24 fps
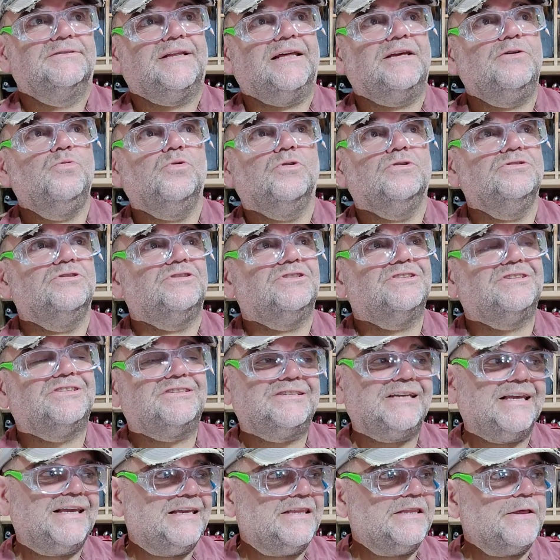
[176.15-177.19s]
they want to
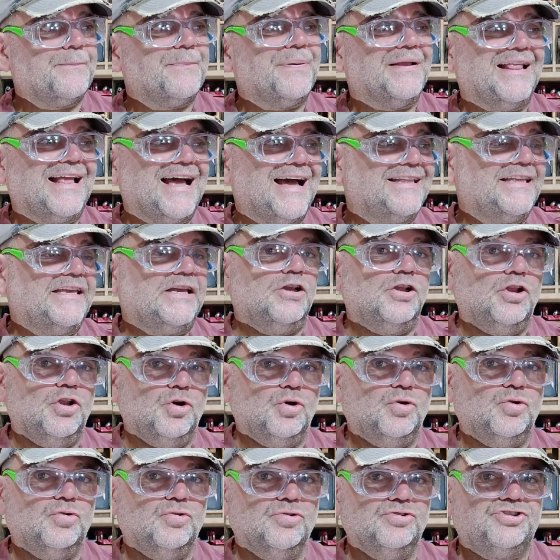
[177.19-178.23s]
see the planning
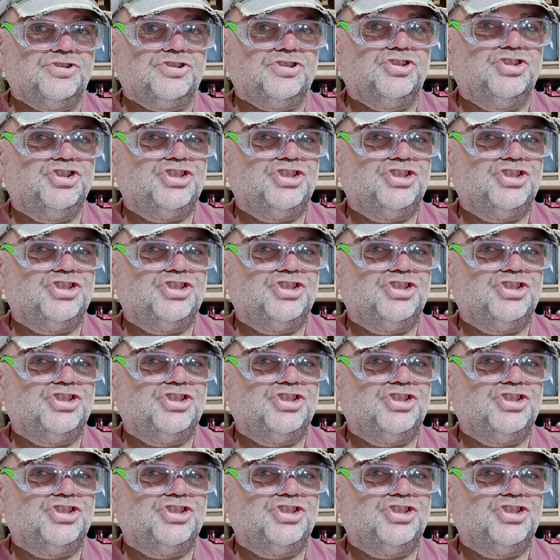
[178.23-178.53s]
laws